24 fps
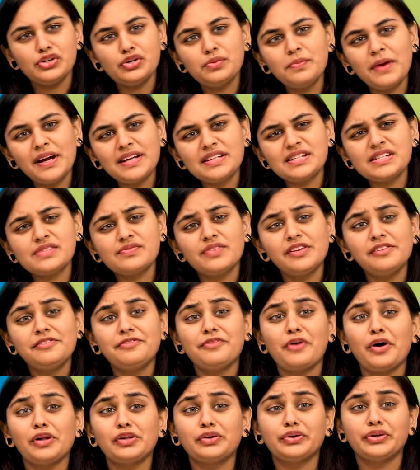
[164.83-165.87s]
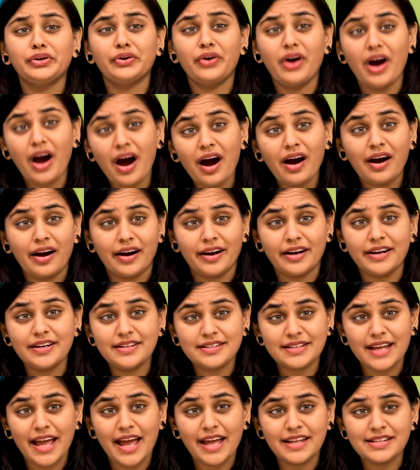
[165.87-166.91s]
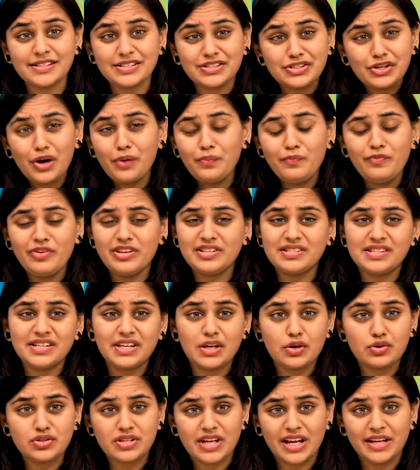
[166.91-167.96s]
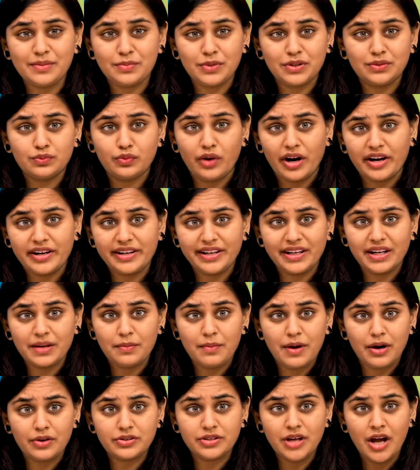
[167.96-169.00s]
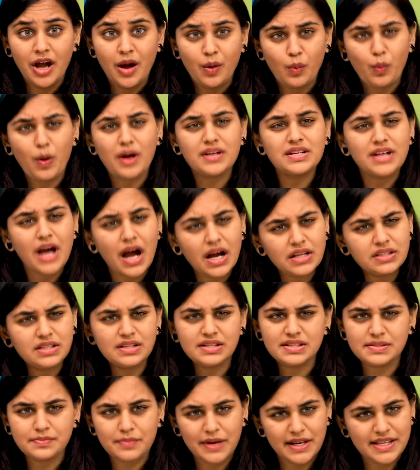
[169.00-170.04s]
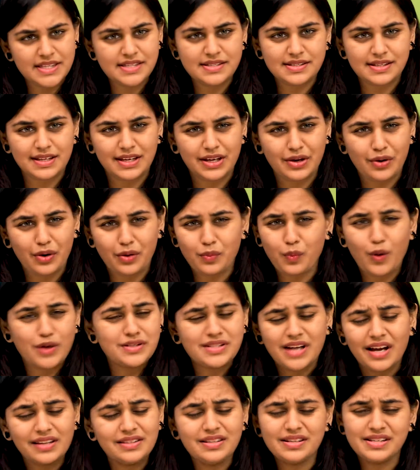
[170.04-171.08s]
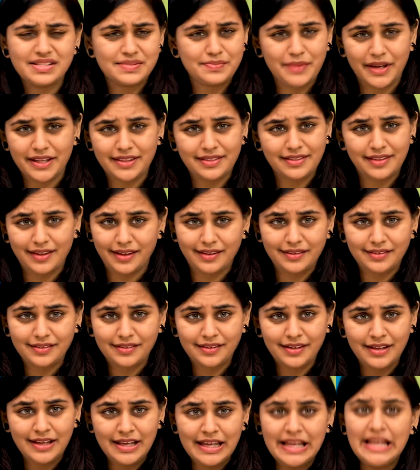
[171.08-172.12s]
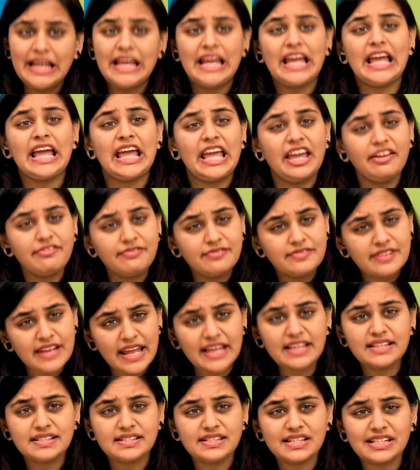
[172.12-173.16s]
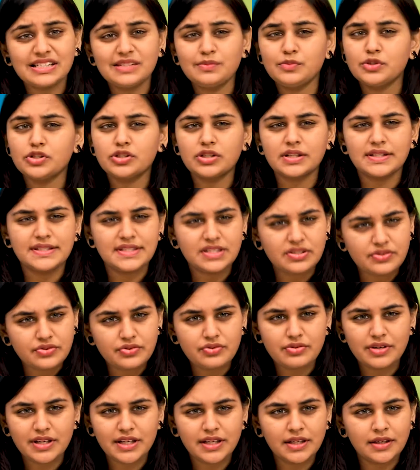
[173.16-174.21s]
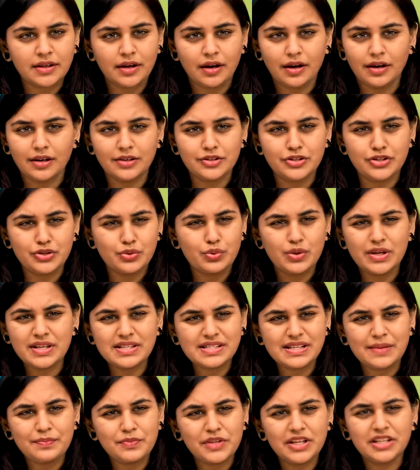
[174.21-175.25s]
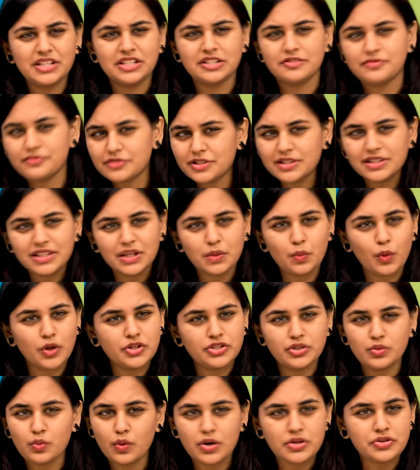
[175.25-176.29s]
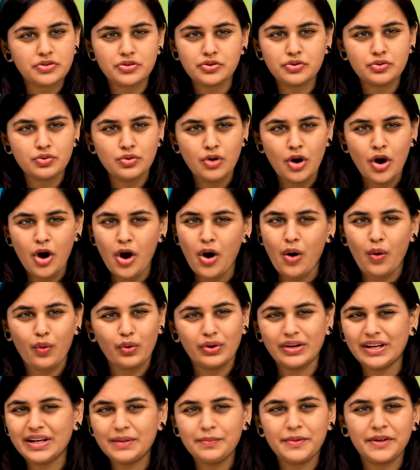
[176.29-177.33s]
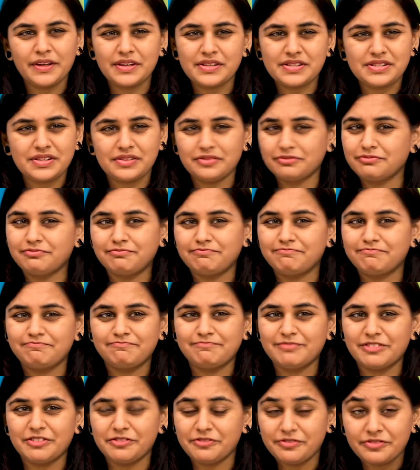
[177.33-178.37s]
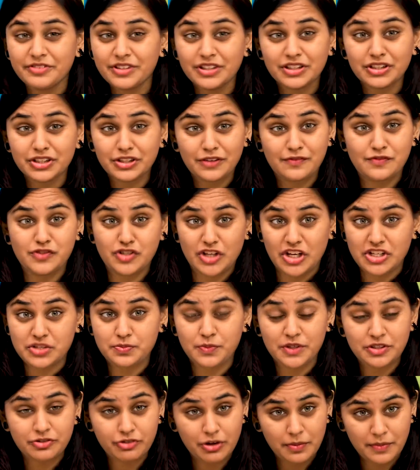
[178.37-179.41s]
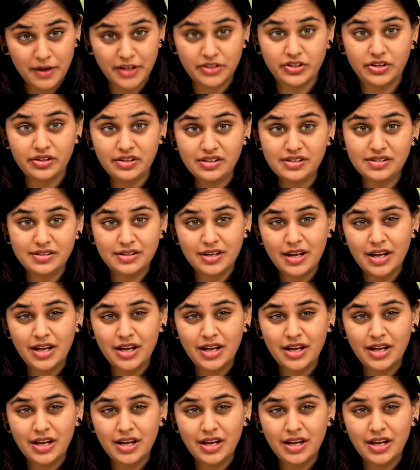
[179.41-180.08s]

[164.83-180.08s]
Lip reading: you might as well follow your heart and stop wasting your time on worrying about what others might say or what others might think. If next time you're considering doing something different than what you want to do only because of the fear of judgment from others,